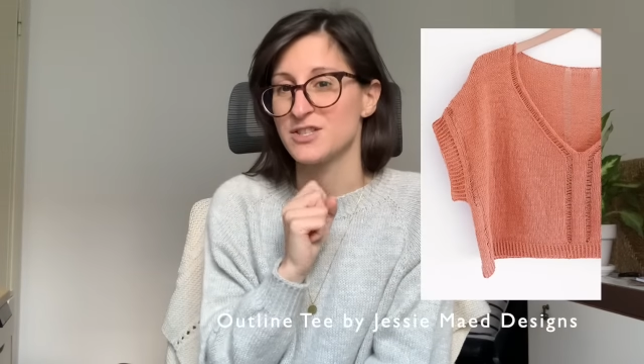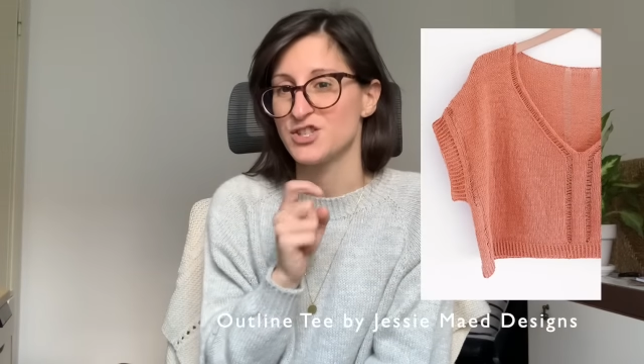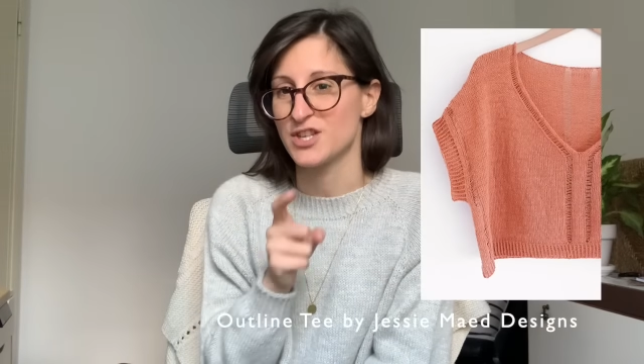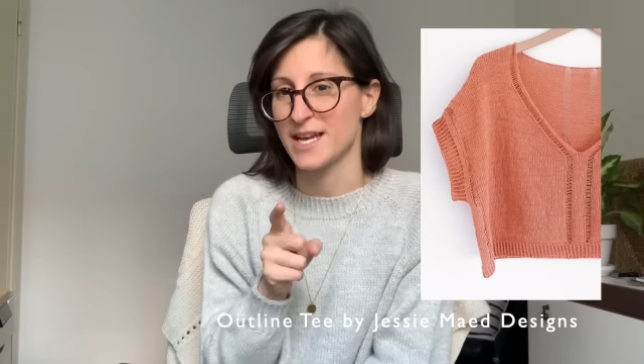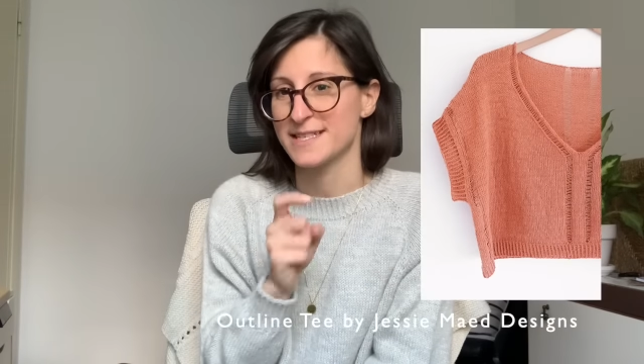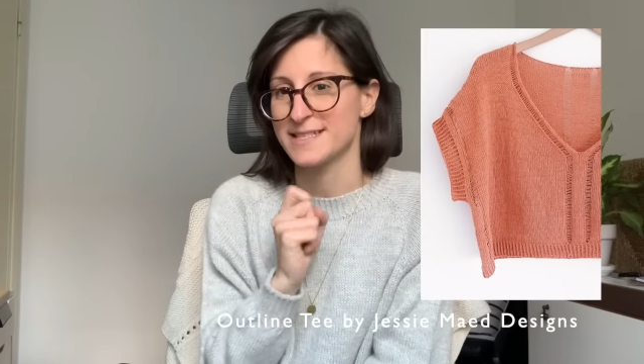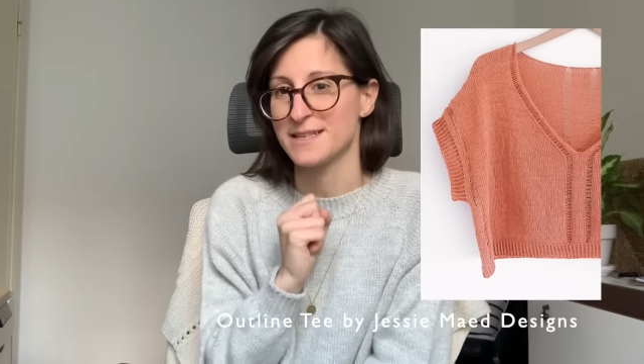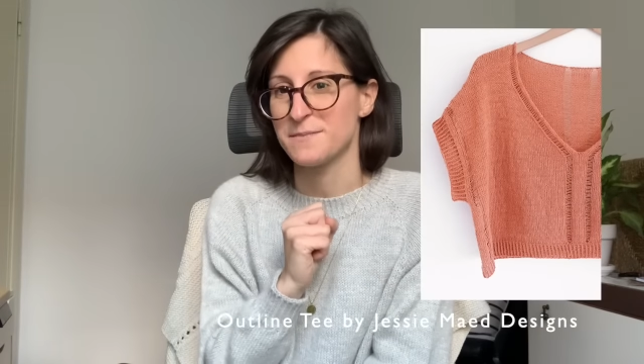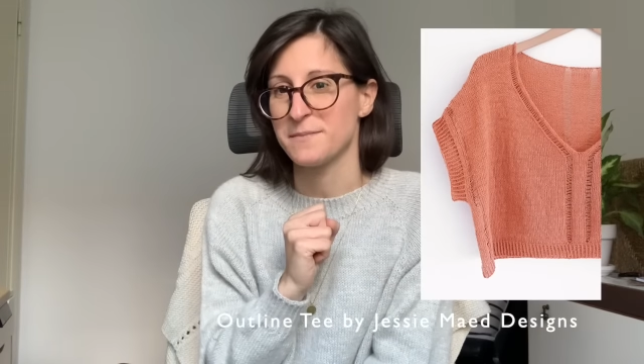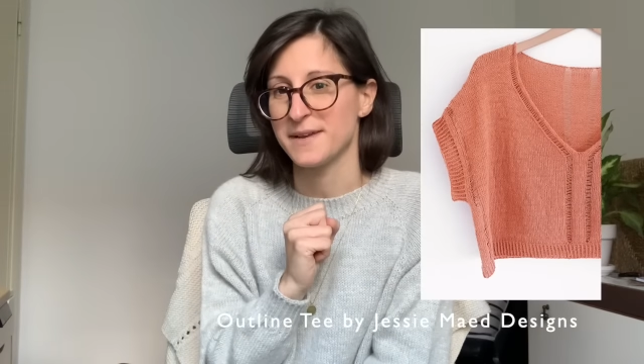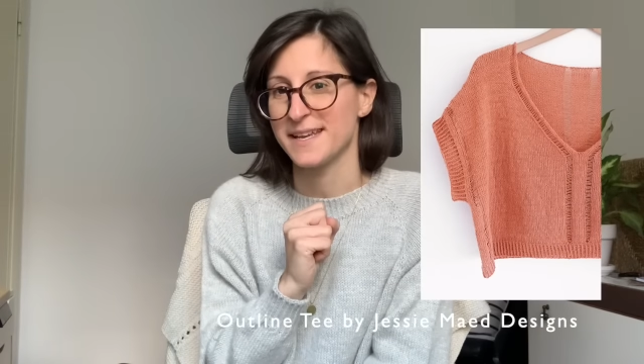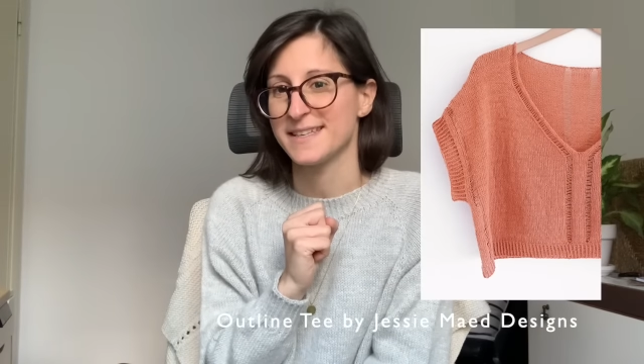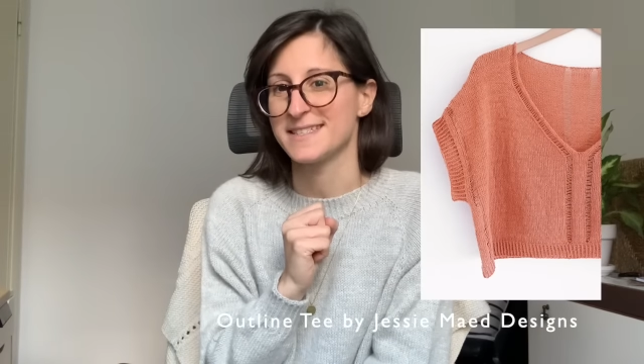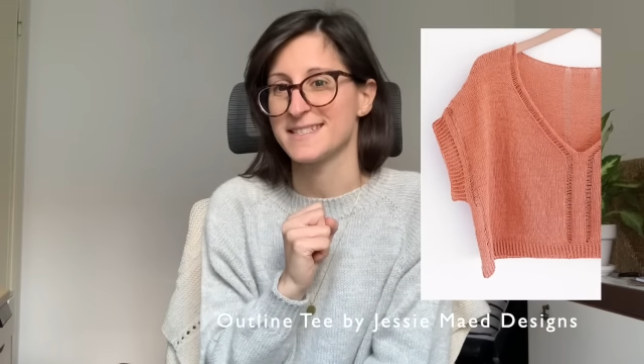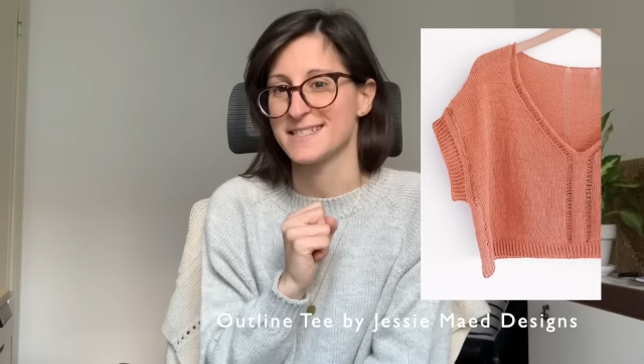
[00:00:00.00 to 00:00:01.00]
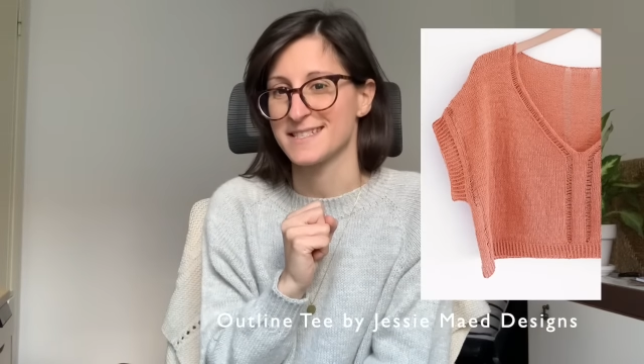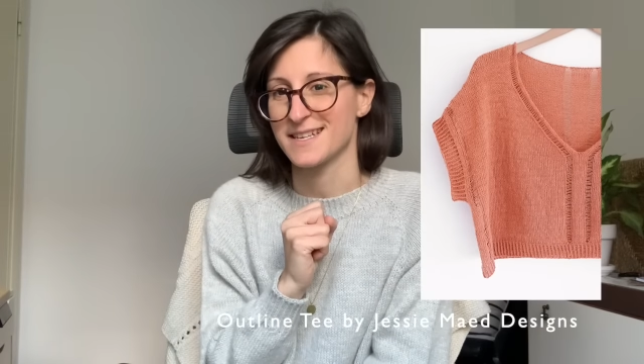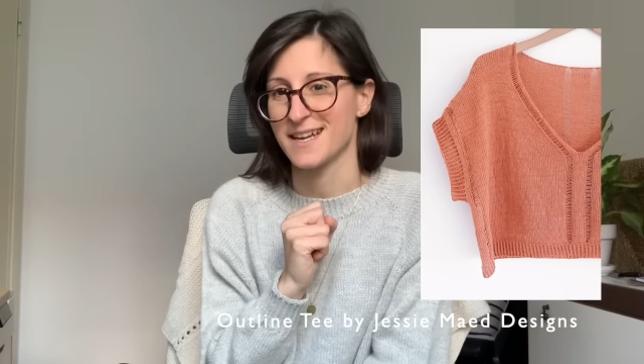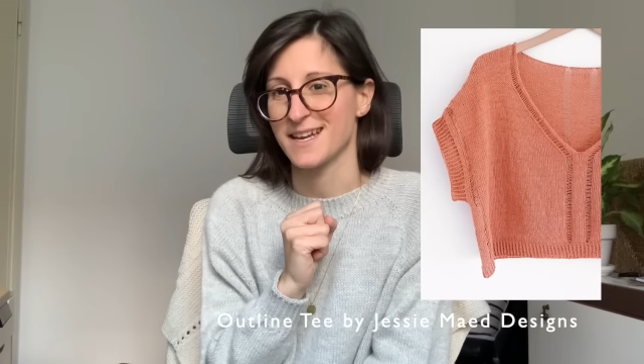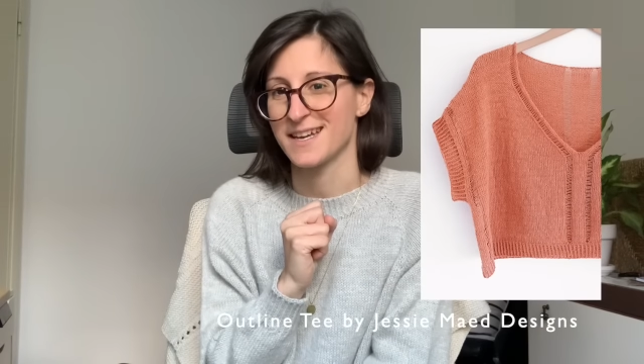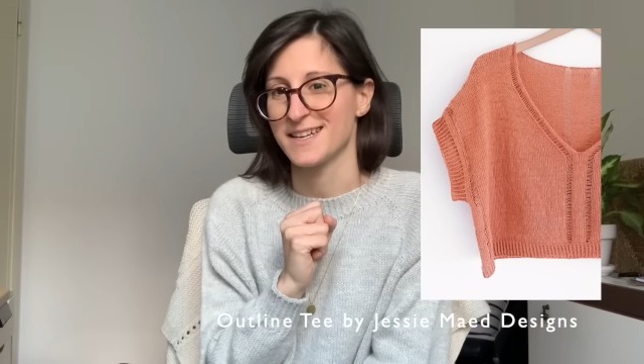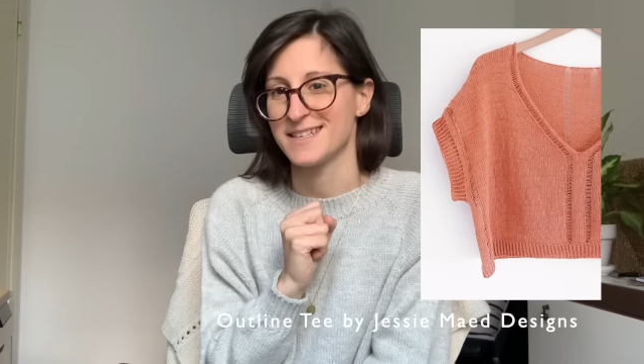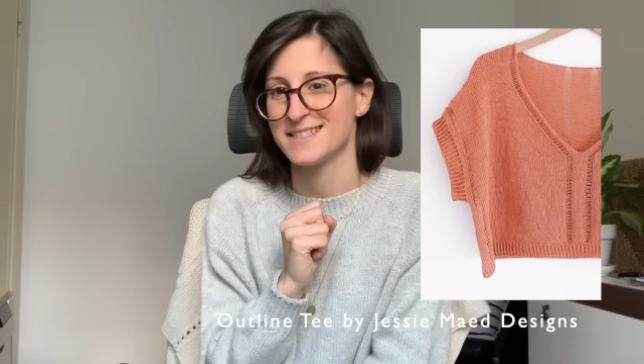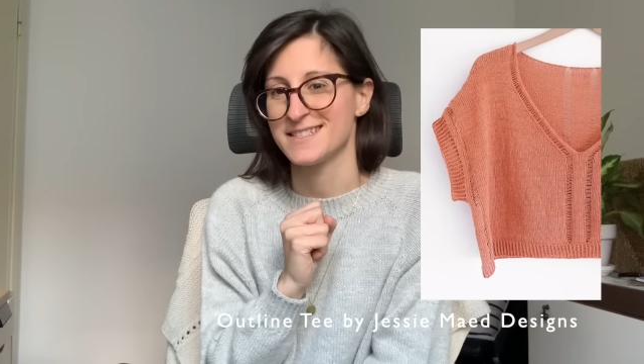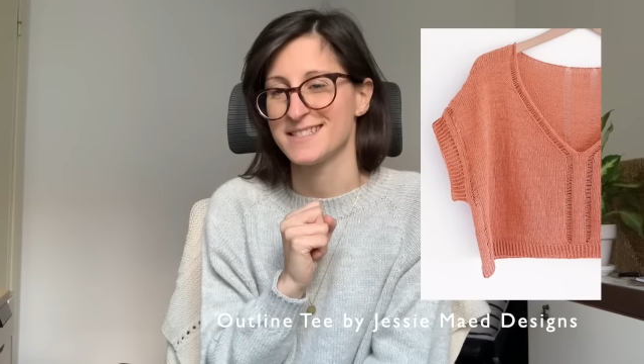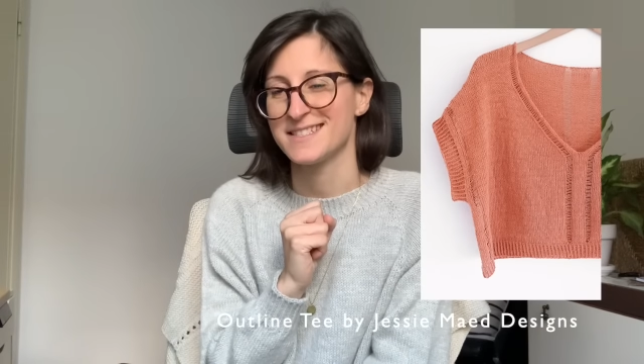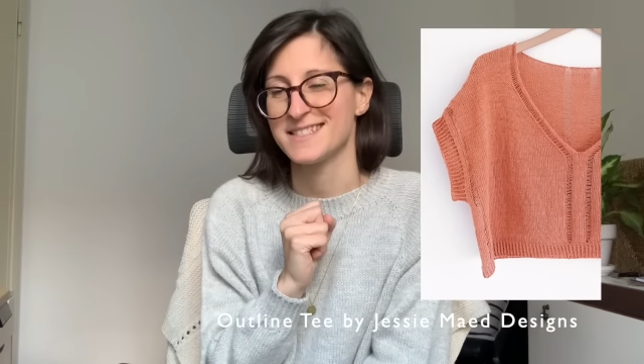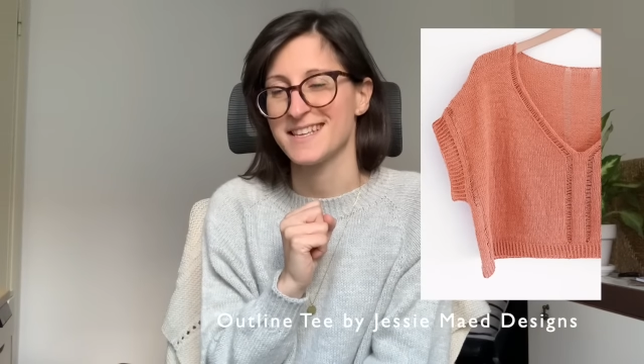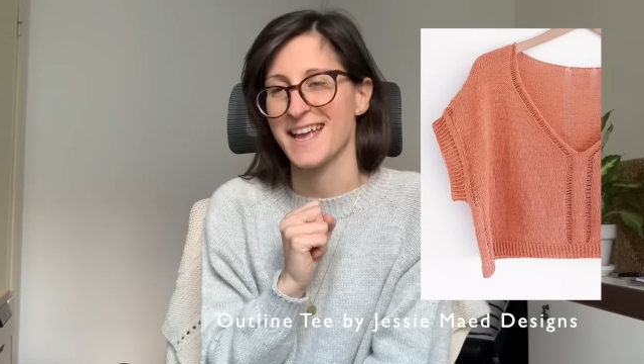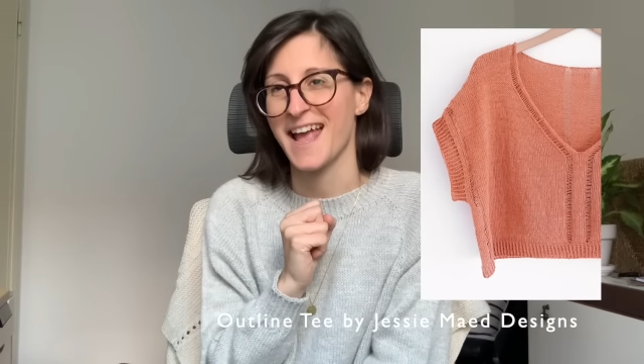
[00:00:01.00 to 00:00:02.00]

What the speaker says: Jessie Maed Designs,